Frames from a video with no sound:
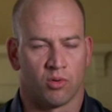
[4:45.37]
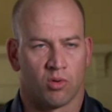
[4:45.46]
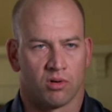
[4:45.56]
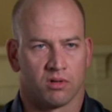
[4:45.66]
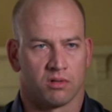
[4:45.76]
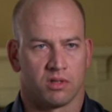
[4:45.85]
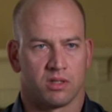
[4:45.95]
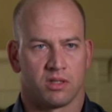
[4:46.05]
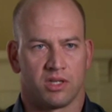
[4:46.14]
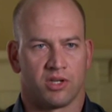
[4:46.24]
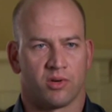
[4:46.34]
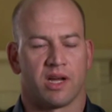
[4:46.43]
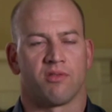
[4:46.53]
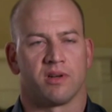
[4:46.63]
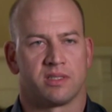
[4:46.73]
or uh, you know
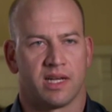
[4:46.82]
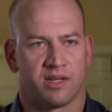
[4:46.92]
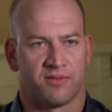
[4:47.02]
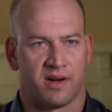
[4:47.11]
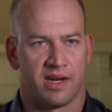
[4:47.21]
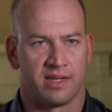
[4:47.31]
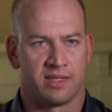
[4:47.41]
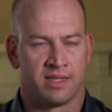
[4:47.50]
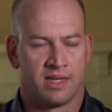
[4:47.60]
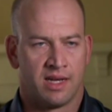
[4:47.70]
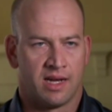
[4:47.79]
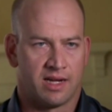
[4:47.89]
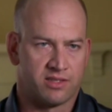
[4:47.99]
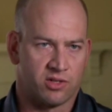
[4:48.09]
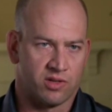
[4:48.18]
never identified,
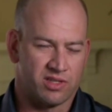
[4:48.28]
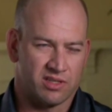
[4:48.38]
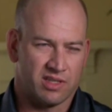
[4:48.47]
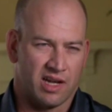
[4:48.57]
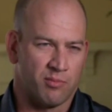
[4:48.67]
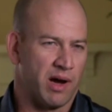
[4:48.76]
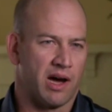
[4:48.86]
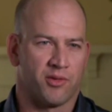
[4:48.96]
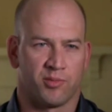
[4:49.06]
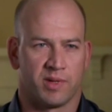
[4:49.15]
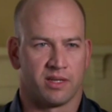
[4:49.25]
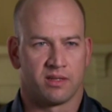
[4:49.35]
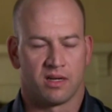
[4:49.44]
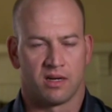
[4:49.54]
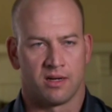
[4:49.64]
and so it just kind of bothered
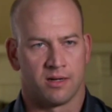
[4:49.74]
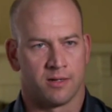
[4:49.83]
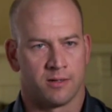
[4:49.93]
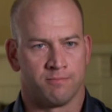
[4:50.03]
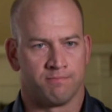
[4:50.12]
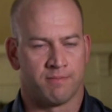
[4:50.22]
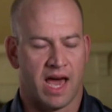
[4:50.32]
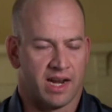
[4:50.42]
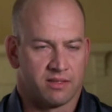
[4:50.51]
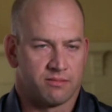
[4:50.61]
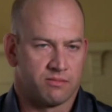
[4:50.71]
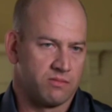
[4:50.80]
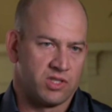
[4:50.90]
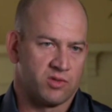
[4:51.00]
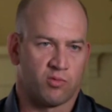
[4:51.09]
me. Um, and I
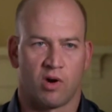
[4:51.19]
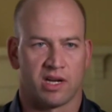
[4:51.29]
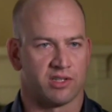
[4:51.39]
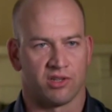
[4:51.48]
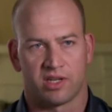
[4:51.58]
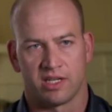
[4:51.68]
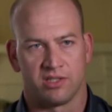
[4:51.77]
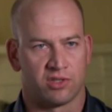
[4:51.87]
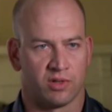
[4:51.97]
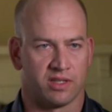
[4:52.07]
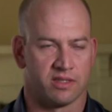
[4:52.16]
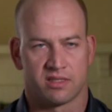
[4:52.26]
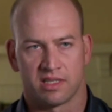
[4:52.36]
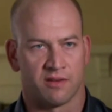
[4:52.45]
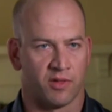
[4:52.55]
just wanted to look into it and
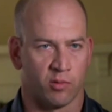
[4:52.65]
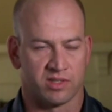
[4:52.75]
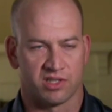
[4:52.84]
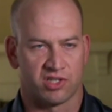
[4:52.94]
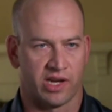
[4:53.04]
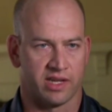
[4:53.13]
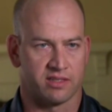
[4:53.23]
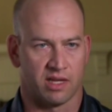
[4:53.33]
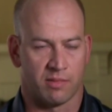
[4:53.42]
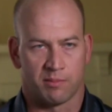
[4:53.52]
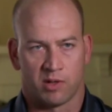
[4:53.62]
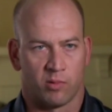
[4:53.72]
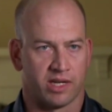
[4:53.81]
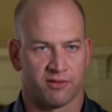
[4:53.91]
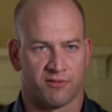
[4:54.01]
see if there was a chance that maybe
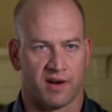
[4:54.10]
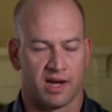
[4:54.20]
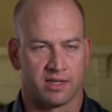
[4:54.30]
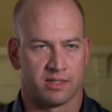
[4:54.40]
we could find